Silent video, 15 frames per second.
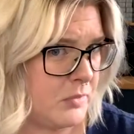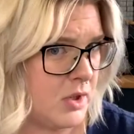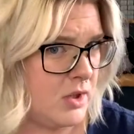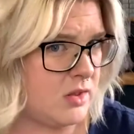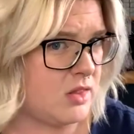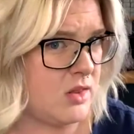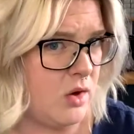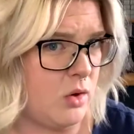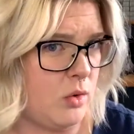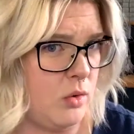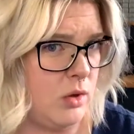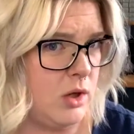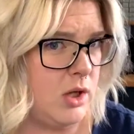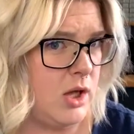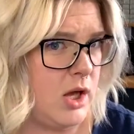
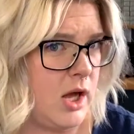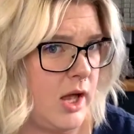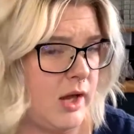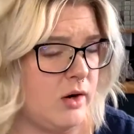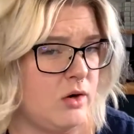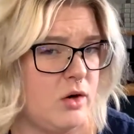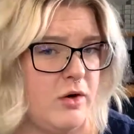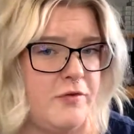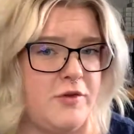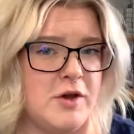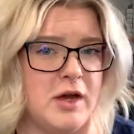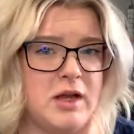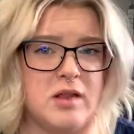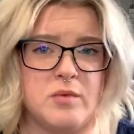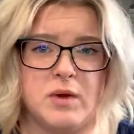So I don't know if you
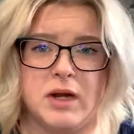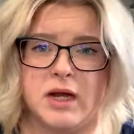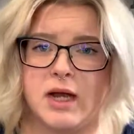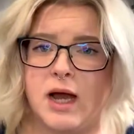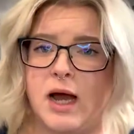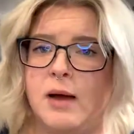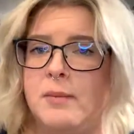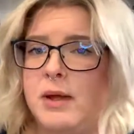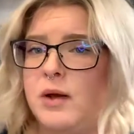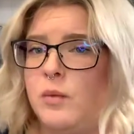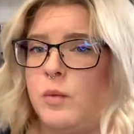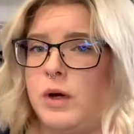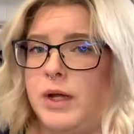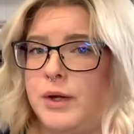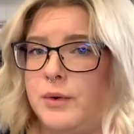guys want to comment
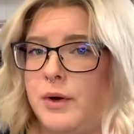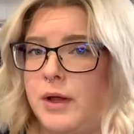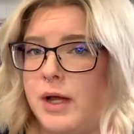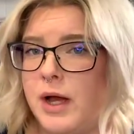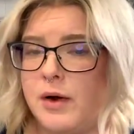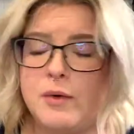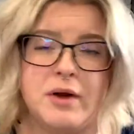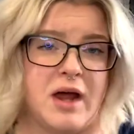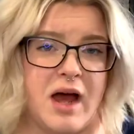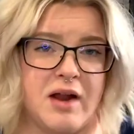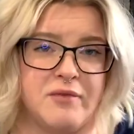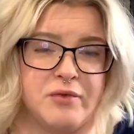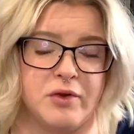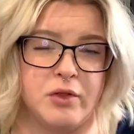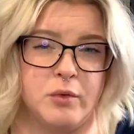what you all got going on
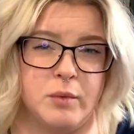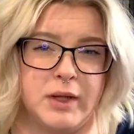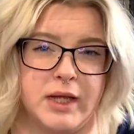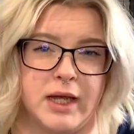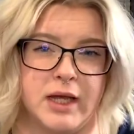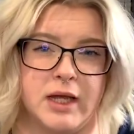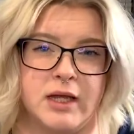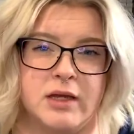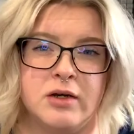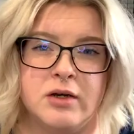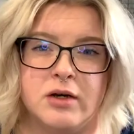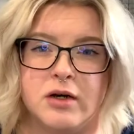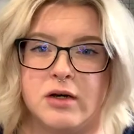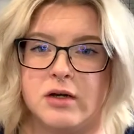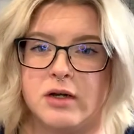for the weekend
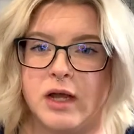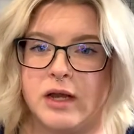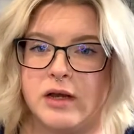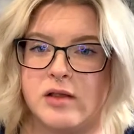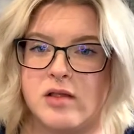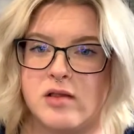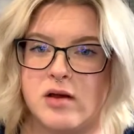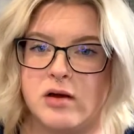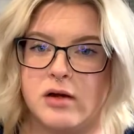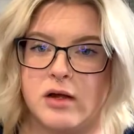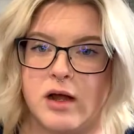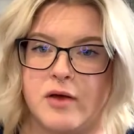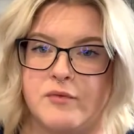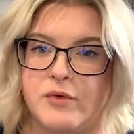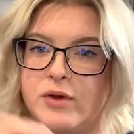or kind of start a
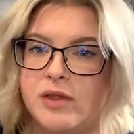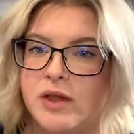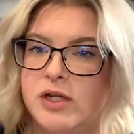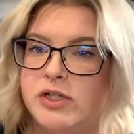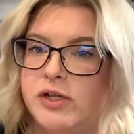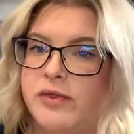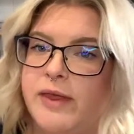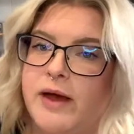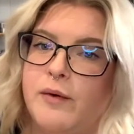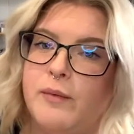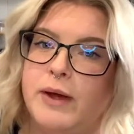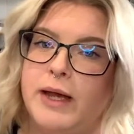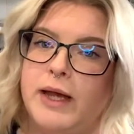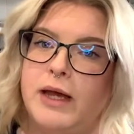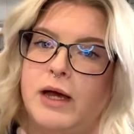conversation that
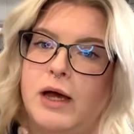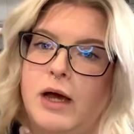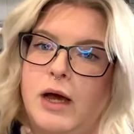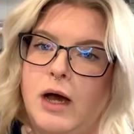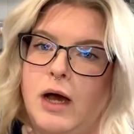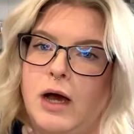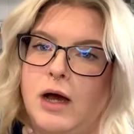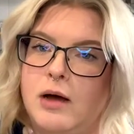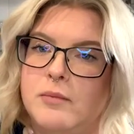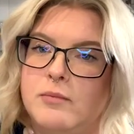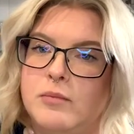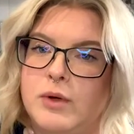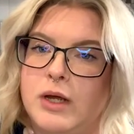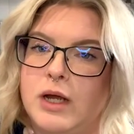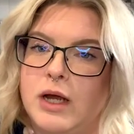way.
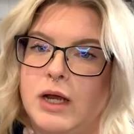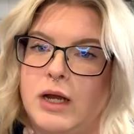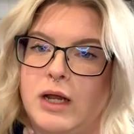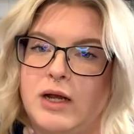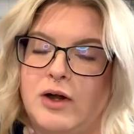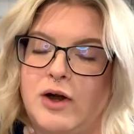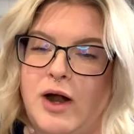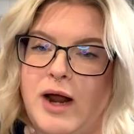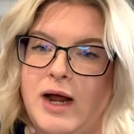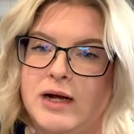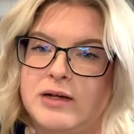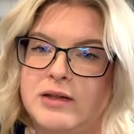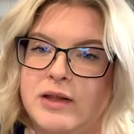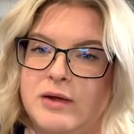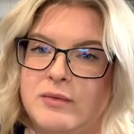We can kind of
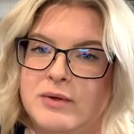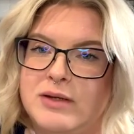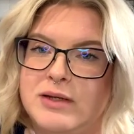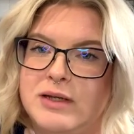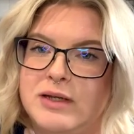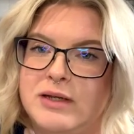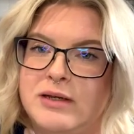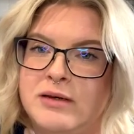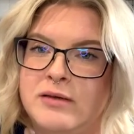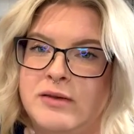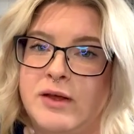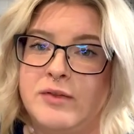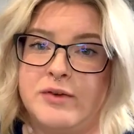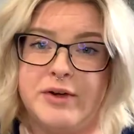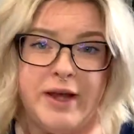interact like we did the
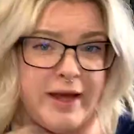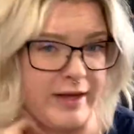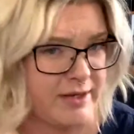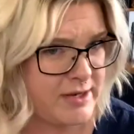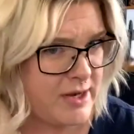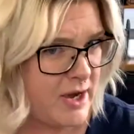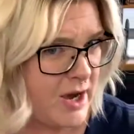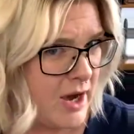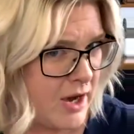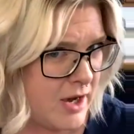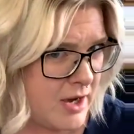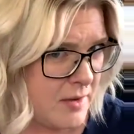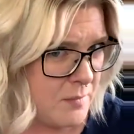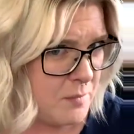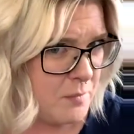other day.
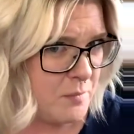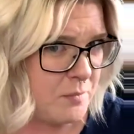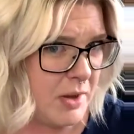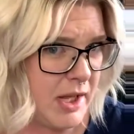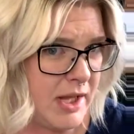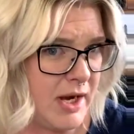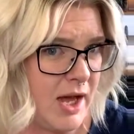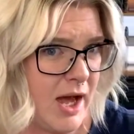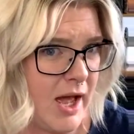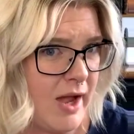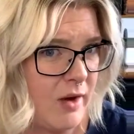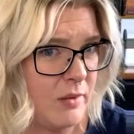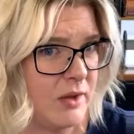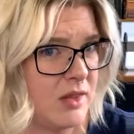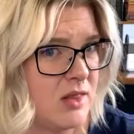But I
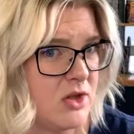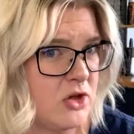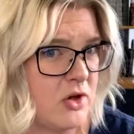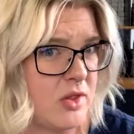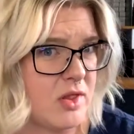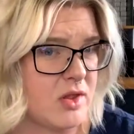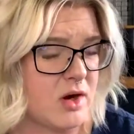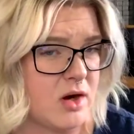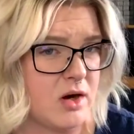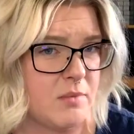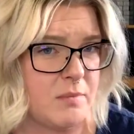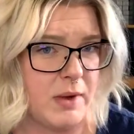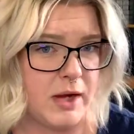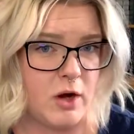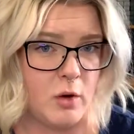always just start
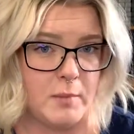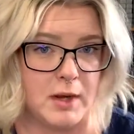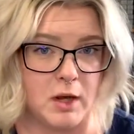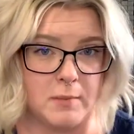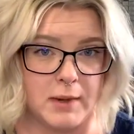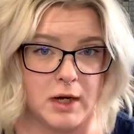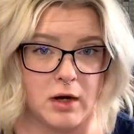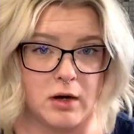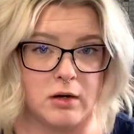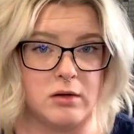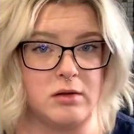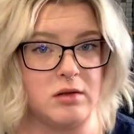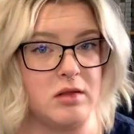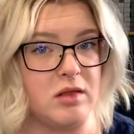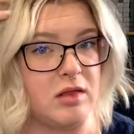by combing out my
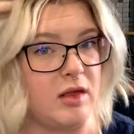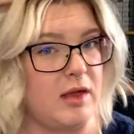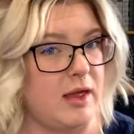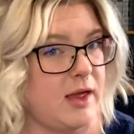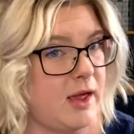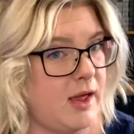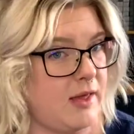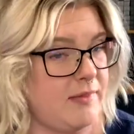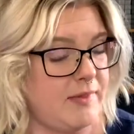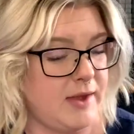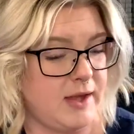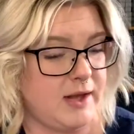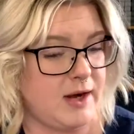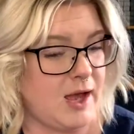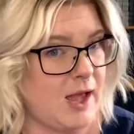curls, and
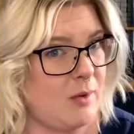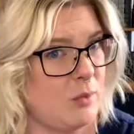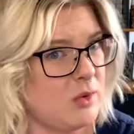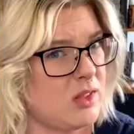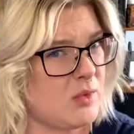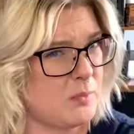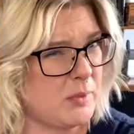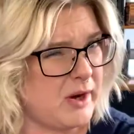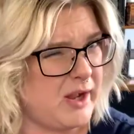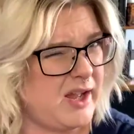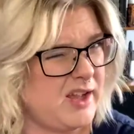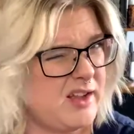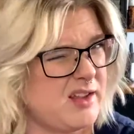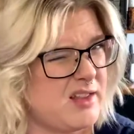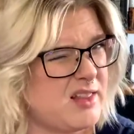then I will spray
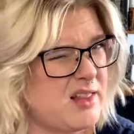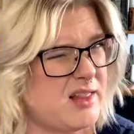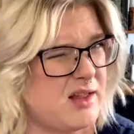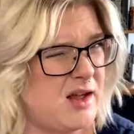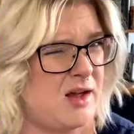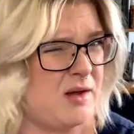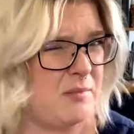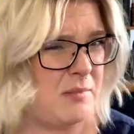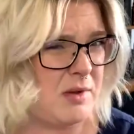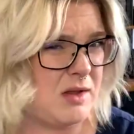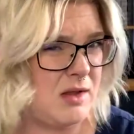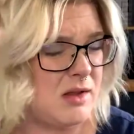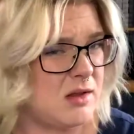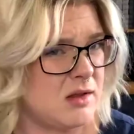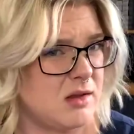some
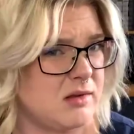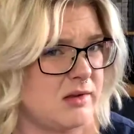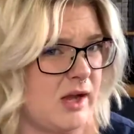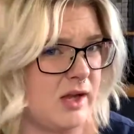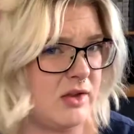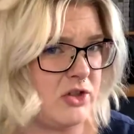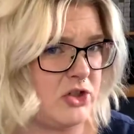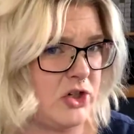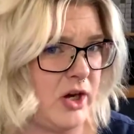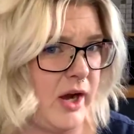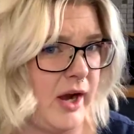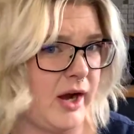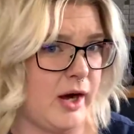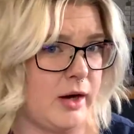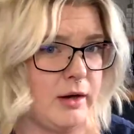Texture
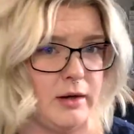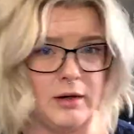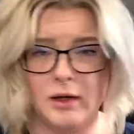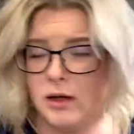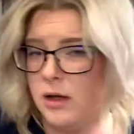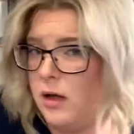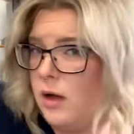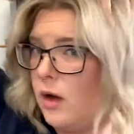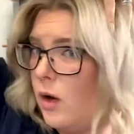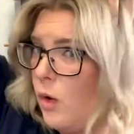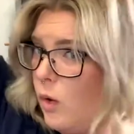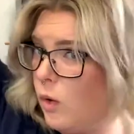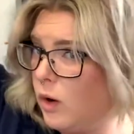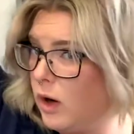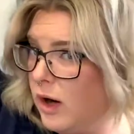Air
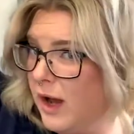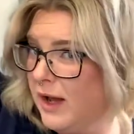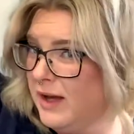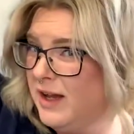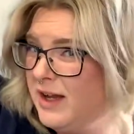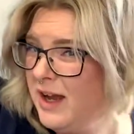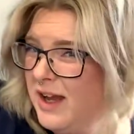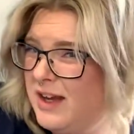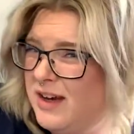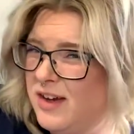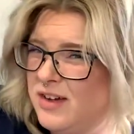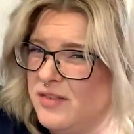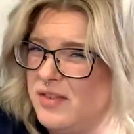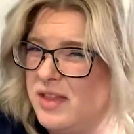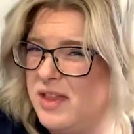or any kind of
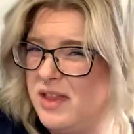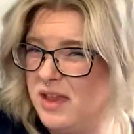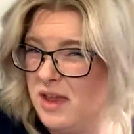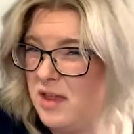sea